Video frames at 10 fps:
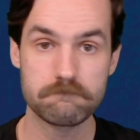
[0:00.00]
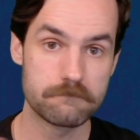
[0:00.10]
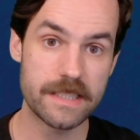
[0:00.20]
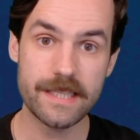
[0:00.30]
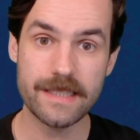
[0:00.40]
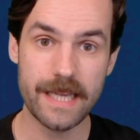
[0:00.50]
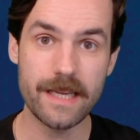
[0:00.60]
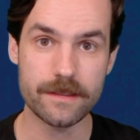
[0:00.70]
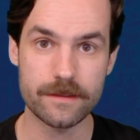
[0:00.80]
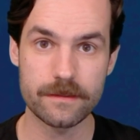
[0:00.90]
This has
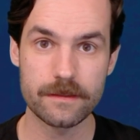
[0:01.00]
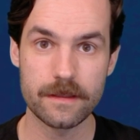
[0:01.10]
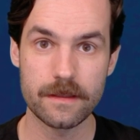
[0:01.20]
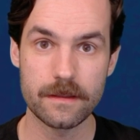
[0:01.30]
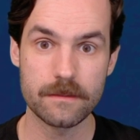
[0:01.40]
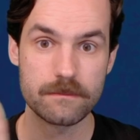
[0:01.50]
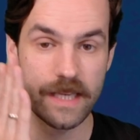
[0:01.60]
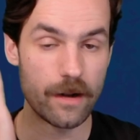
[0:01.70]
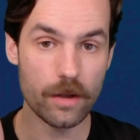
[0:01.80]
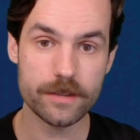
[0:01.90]
haste.
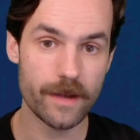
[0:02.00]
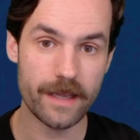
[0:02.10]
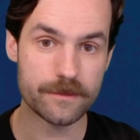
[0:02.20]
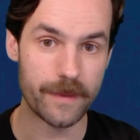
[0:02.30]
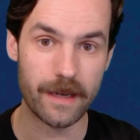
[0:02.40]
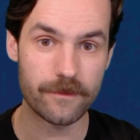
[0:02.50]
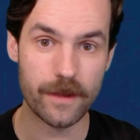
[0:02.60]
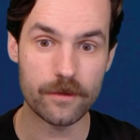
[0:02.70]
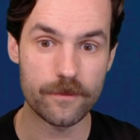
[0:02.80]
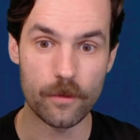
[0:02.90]
It also has mana
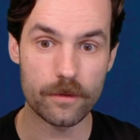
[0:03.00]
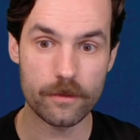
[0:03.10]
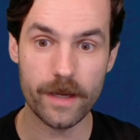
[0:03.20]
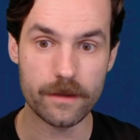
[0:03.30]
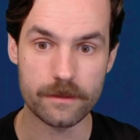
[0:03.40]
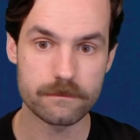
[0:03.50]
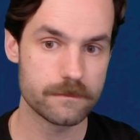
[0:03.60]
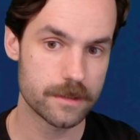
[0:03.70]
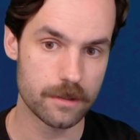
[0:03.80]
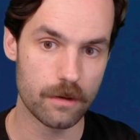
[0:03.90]
value 4 or greater.
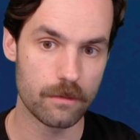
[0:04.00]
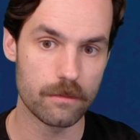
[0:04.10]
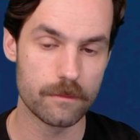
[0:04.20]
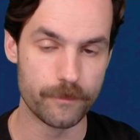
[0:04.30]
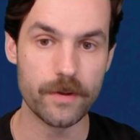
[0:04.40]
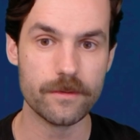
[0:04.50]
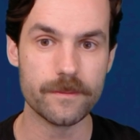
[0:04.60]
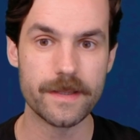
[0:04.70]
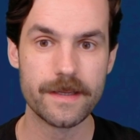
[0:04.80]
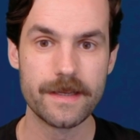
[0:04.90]
So,
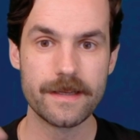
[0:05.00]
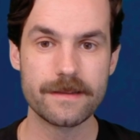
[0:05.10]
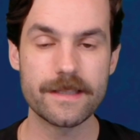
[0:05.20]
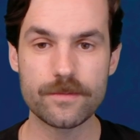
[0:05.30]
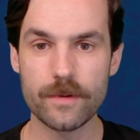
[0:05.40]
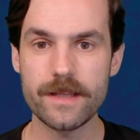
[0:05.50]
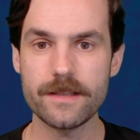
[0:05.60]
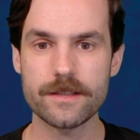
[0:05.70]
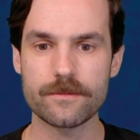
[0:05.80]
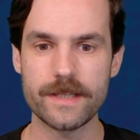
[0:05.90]
boom. This really
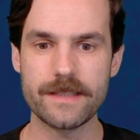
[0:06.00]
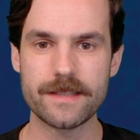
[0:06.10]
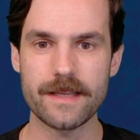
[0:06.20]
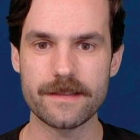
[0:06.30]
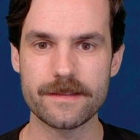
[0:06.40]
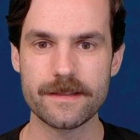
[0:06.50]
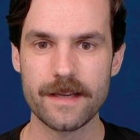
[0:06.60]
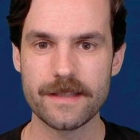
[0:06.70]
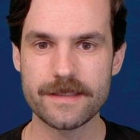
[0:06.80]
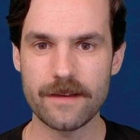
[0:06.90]
just reads as
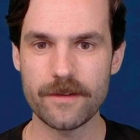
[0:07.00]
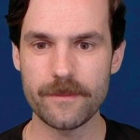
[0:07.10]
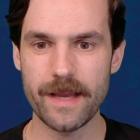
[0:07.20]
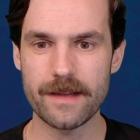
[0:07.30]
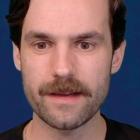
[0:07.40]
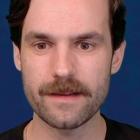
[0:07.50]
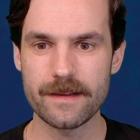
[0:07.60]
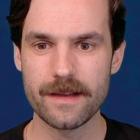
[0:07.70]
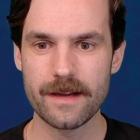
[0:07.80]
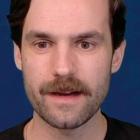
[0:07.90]
7 mana
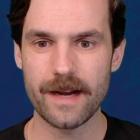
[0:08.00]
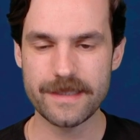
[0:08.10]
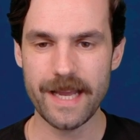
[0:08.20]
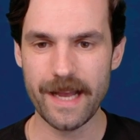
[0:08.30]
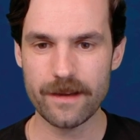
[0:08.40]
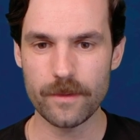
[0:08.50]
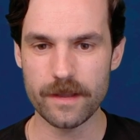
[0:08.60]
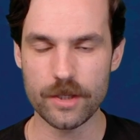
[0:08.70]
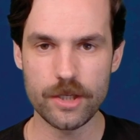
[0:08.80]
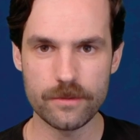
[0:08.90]
attack with
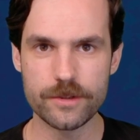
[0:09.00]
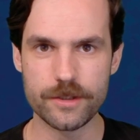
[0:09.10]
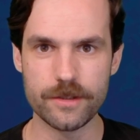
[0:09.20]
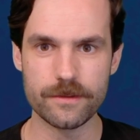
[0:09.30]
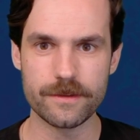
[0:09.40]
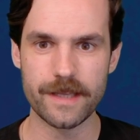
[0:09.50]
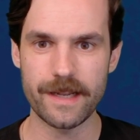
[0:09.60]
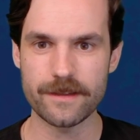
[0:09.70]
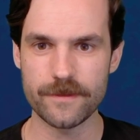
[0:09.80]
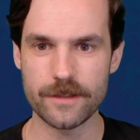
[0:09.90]
a huge dude that
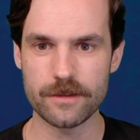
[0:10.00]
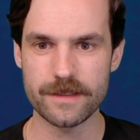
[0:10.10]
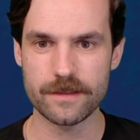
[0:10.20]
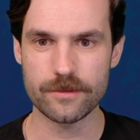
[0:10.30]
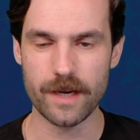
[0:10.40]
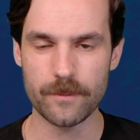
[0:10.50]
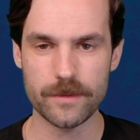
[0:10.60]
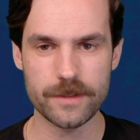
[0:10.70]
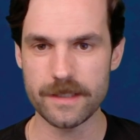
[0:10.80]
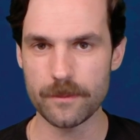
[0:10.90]
has vigilance and trample,
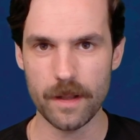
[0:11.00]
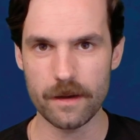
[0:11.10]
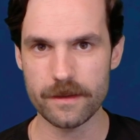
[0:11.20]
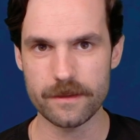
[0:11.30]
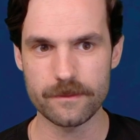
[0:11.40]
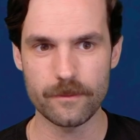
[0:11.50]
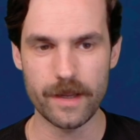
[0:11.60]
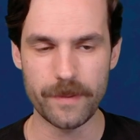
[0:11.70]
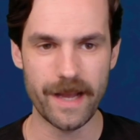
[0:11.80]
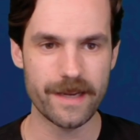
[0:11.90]
so you get to block on the way
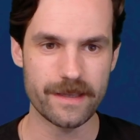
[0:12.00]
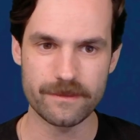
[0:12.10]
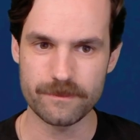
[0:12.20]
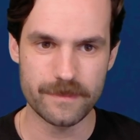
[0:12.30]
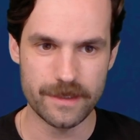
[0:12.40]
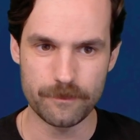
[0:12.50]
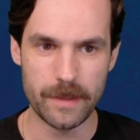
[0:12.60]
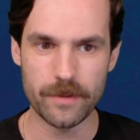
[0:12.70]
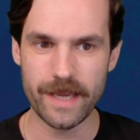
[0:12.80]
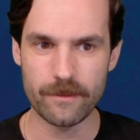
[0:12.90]
back and
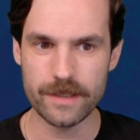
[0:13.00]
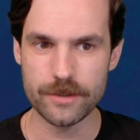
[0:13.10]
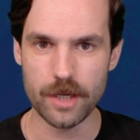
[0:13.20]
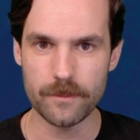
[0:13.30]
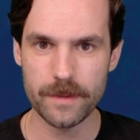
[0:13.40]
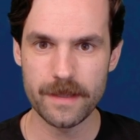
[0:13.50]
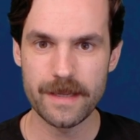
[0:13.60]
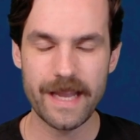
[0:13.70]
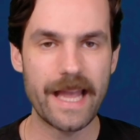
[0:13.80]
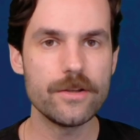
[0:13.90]
people can't really chump.
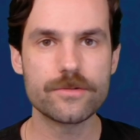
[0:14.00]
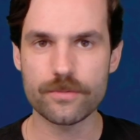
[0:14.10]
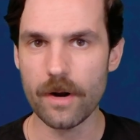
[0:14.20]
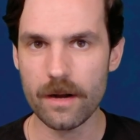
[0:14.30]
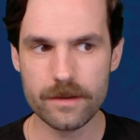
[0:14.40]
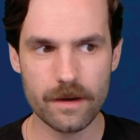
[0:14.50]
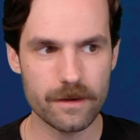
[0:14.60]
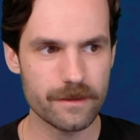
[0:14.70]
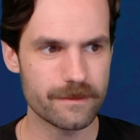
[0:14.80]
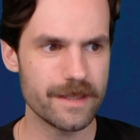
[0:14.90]
And you draw a
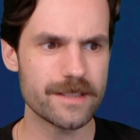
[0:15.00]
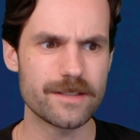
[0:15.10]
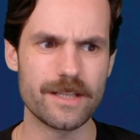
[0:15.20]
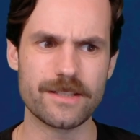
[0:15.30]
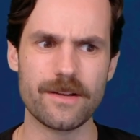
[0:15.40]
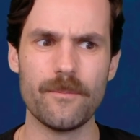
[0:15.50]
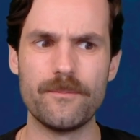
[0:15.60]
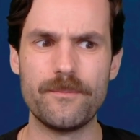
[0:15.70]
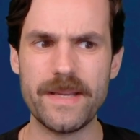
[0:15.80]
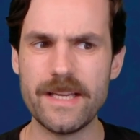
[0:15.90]
card? This is a
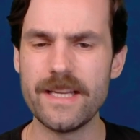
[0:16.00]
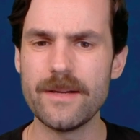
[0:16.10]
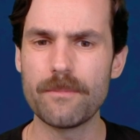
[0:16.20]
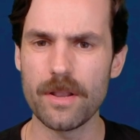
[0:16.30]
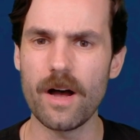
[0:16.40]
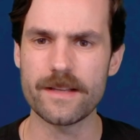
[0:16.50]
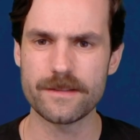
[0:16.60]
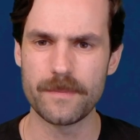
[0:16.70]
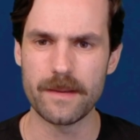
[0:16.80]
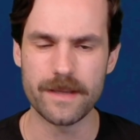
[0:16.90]
B+,
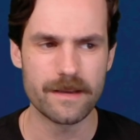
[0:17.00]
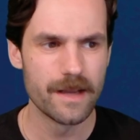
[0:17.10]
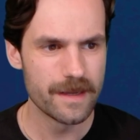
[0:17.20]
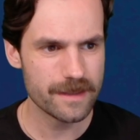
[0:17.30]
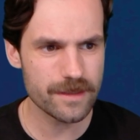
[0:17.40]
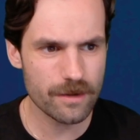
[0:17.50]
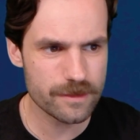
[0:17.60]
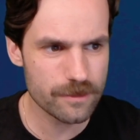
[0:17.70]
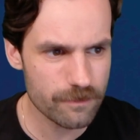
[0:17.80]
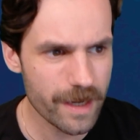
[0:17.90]
baby. This card's
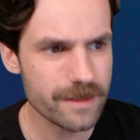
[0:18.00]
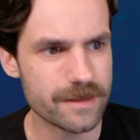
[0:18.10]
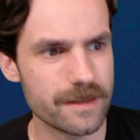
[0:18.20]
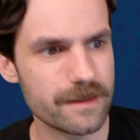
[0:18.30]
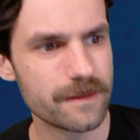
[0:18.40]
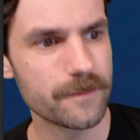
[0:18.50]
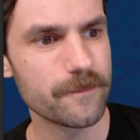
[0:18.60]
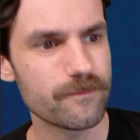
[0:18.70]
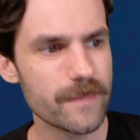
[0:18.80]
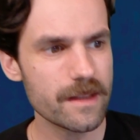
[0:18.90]
crazy.
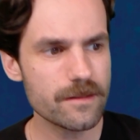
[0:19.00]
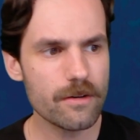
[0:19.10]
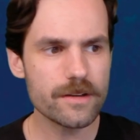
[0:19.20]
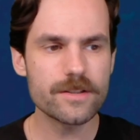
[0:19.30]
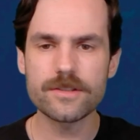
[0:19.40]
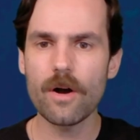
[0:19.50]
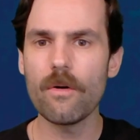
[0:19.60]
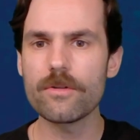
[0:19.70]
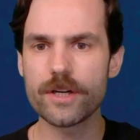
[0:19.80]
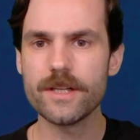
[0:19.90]
This card is
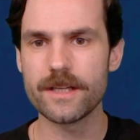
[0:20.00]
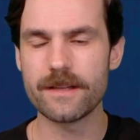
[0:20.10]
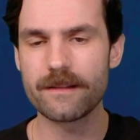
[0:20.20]
so good.